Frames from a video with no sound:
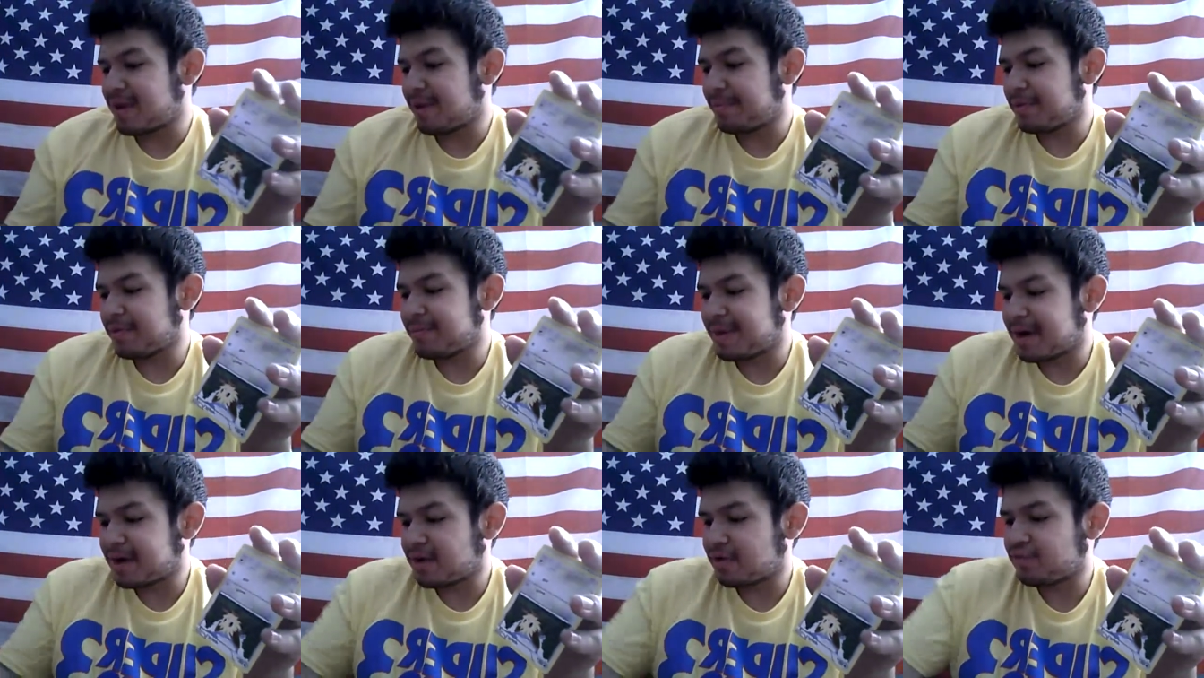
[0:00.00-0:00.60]
make up their
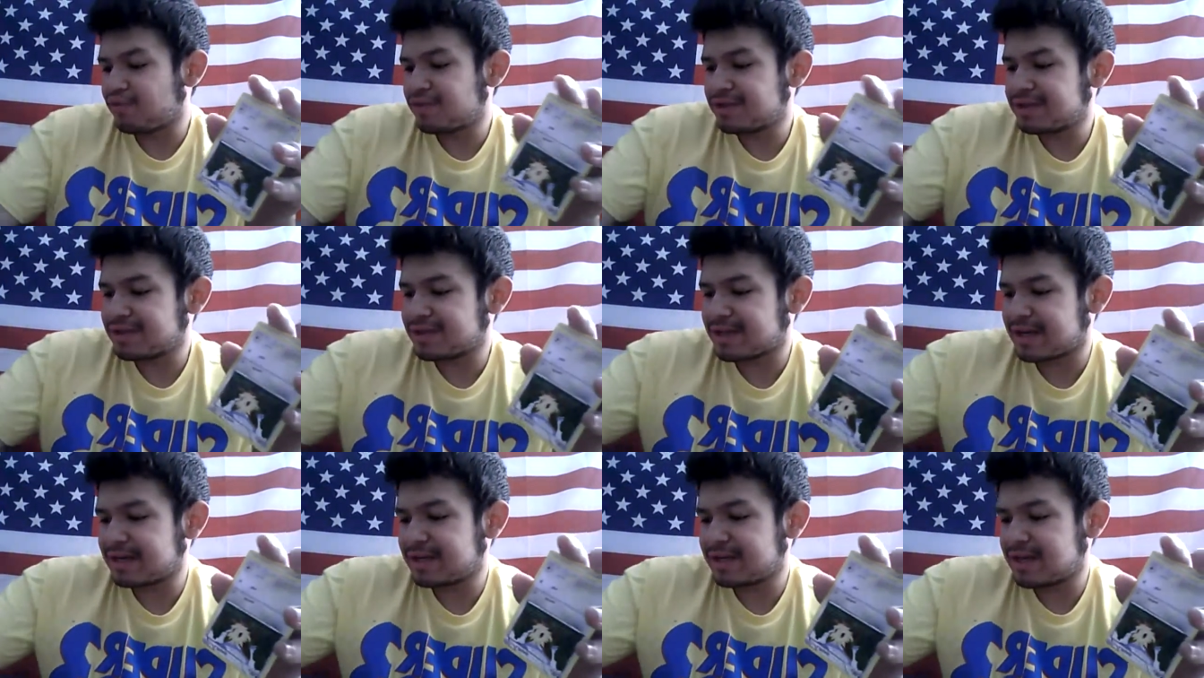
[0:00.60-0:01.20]
mind on which
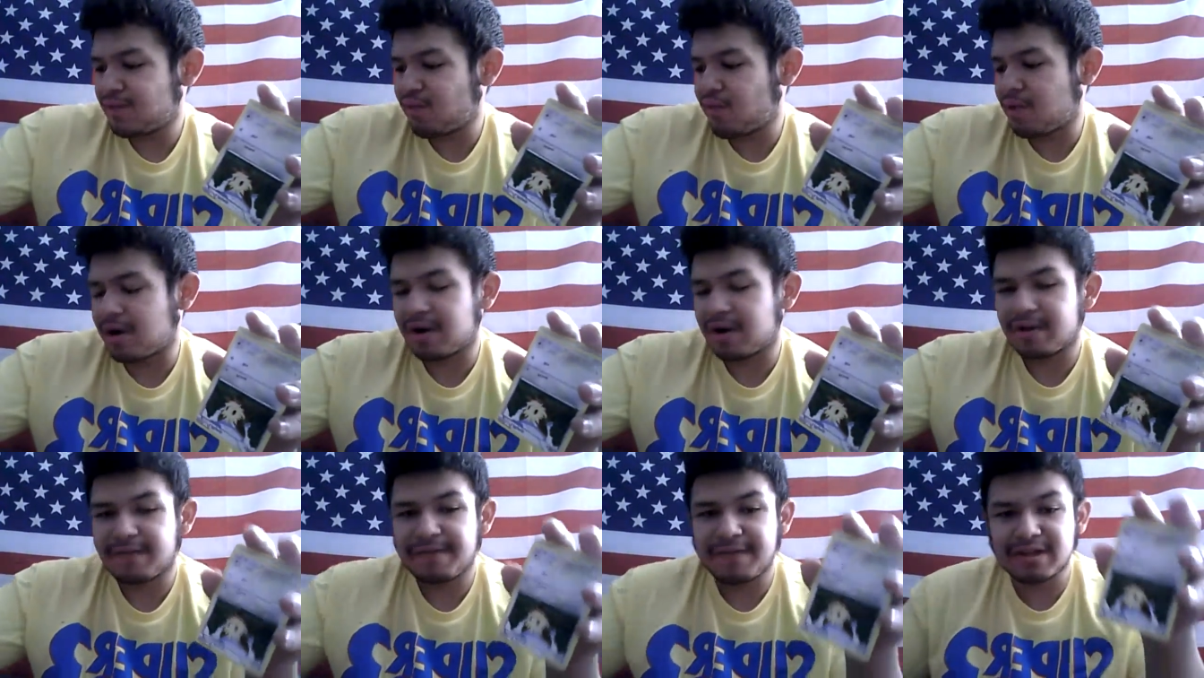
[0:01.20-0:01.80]
side they
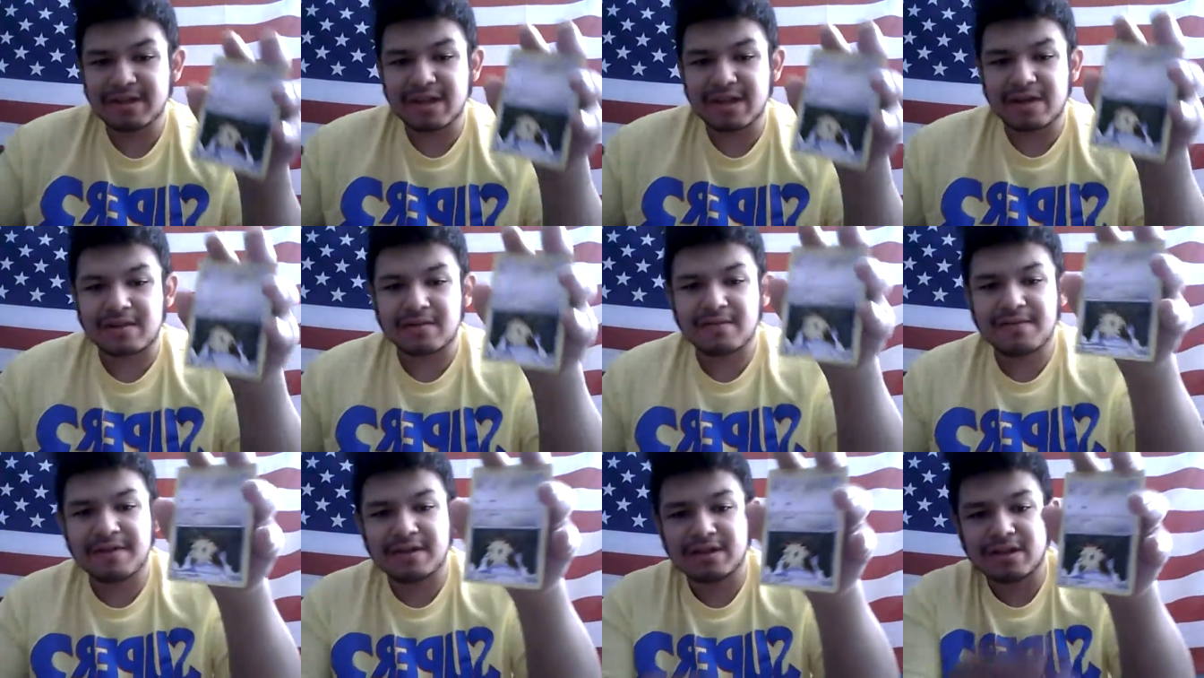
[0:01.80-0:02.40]
want face down
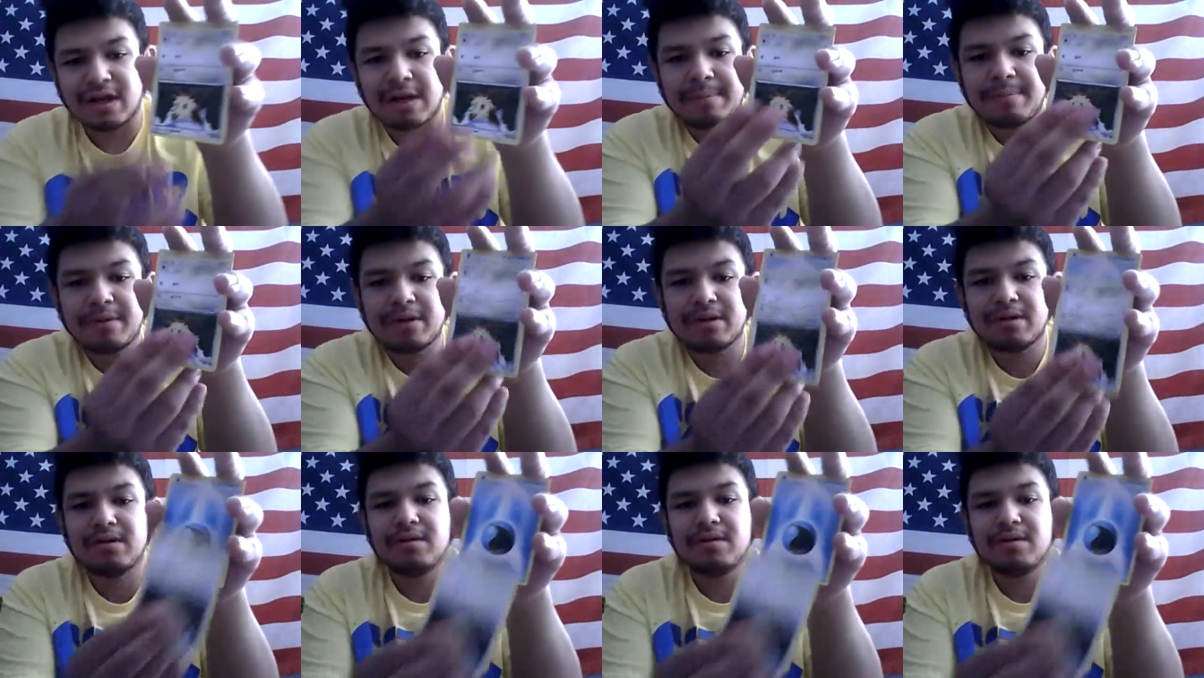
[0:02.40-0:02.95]
and face up?